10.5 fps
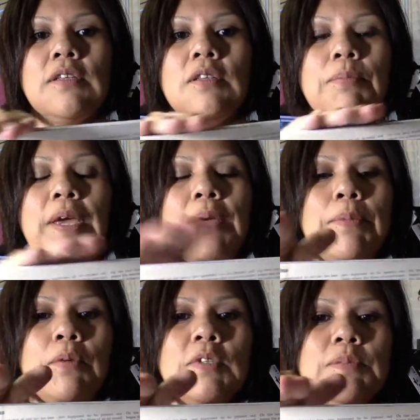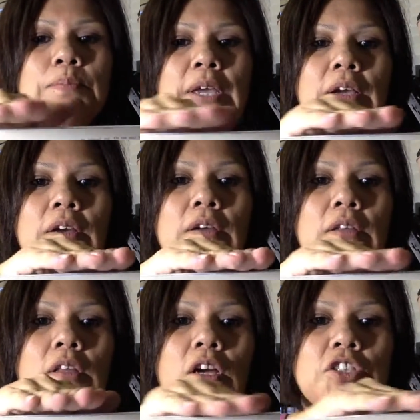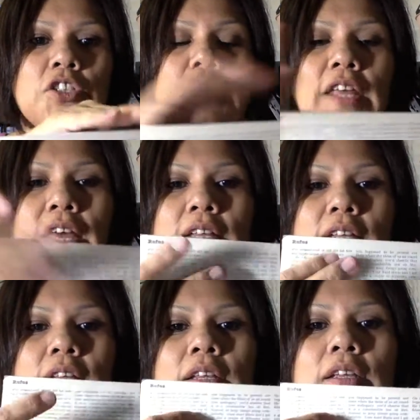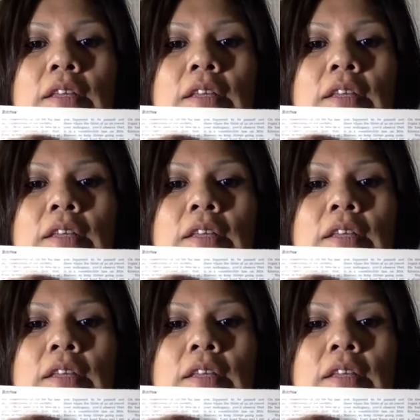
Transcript: The paper was larger than